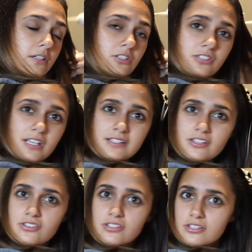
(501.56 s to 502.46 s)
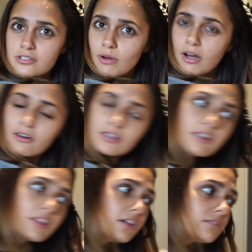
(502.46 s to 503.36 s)
It's easy just to squirt on, I
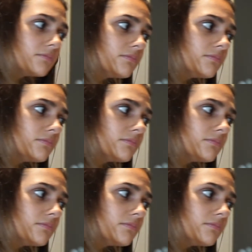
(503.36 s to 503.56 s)
think.